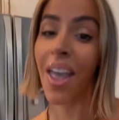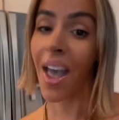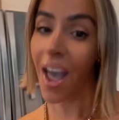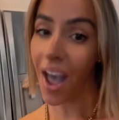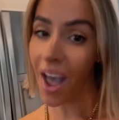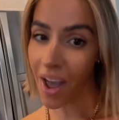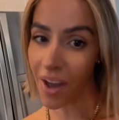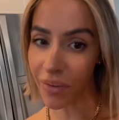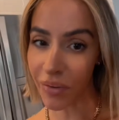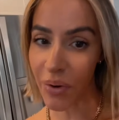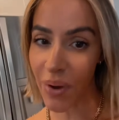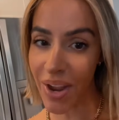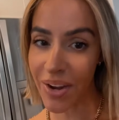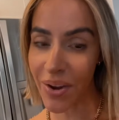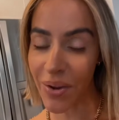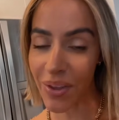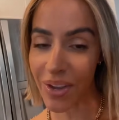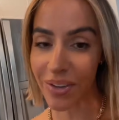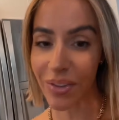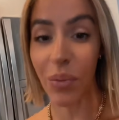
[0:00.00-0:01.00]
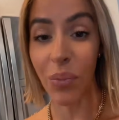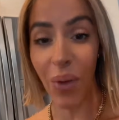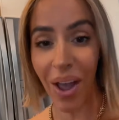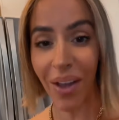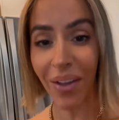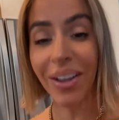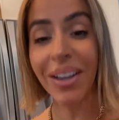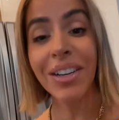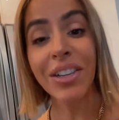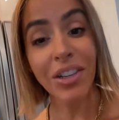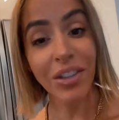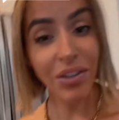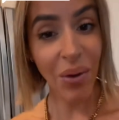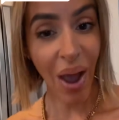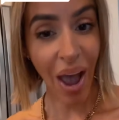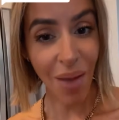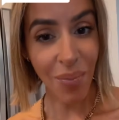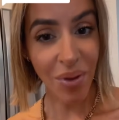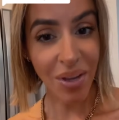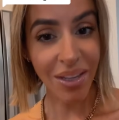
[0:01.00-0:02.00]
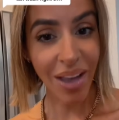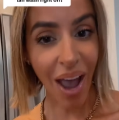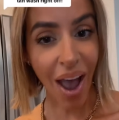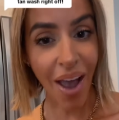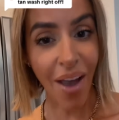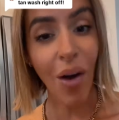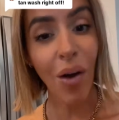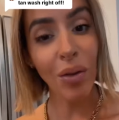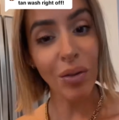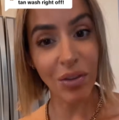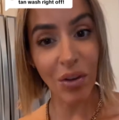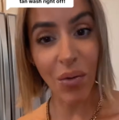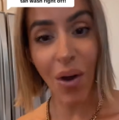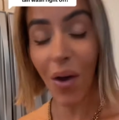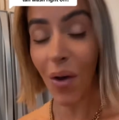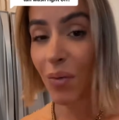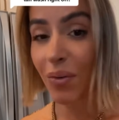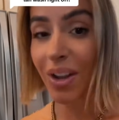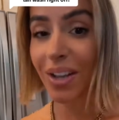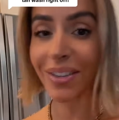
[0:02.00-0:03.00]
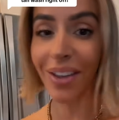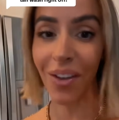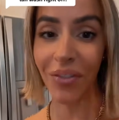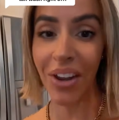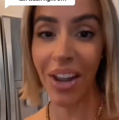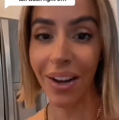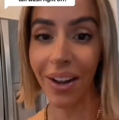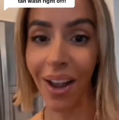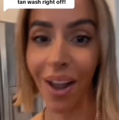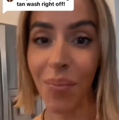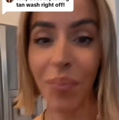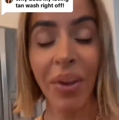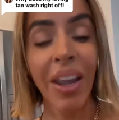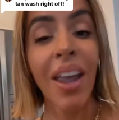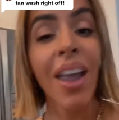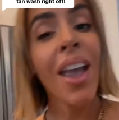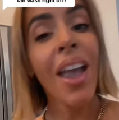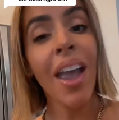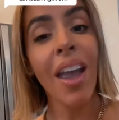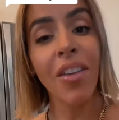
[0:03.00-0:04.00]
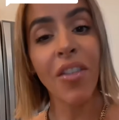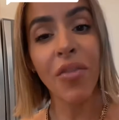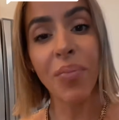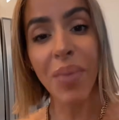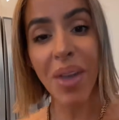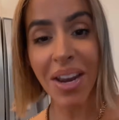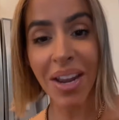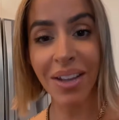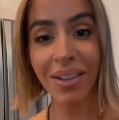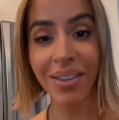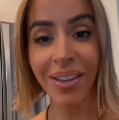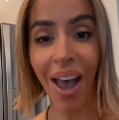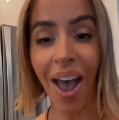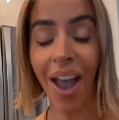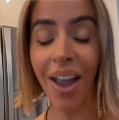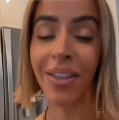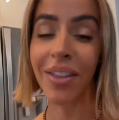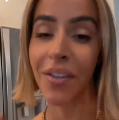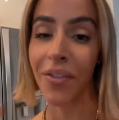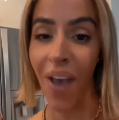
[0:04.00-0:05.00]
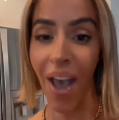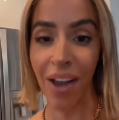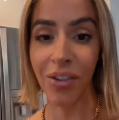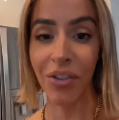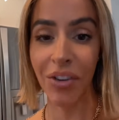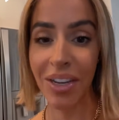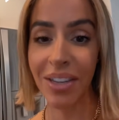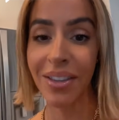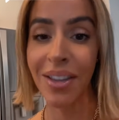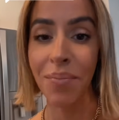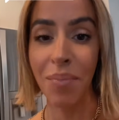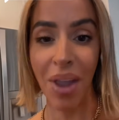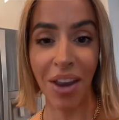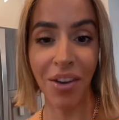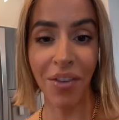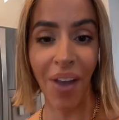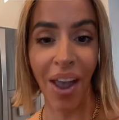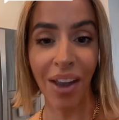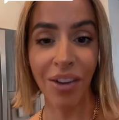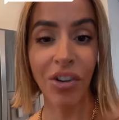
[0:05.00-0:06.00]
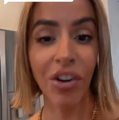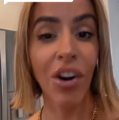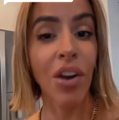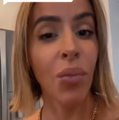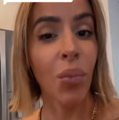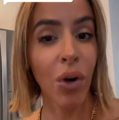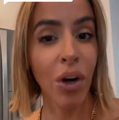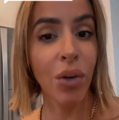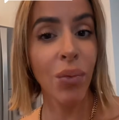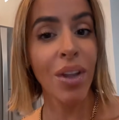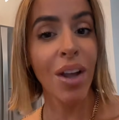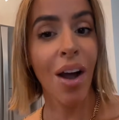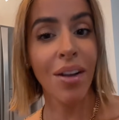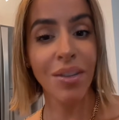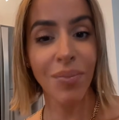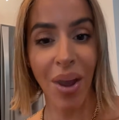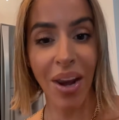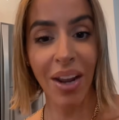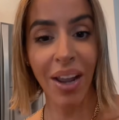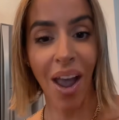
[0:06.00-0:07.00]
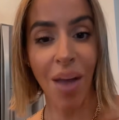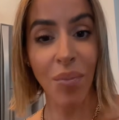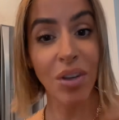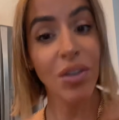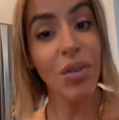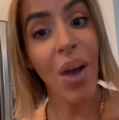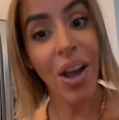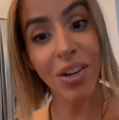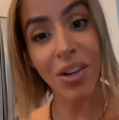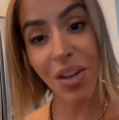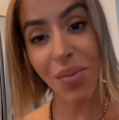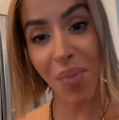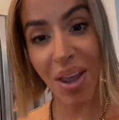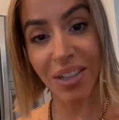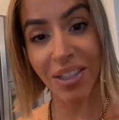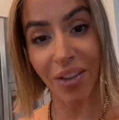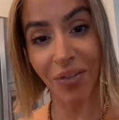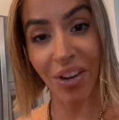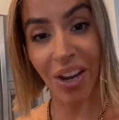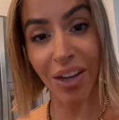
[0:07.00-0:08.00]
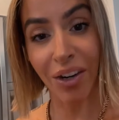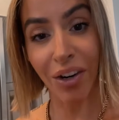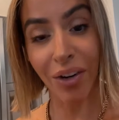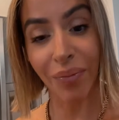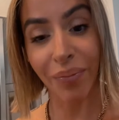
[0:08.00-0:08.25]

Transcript: How do I know this? Well, it just so happens I also own a self-tanning company and have been inside the factories that manufacture and worked with cosmetic chemists who actually make self-tanner.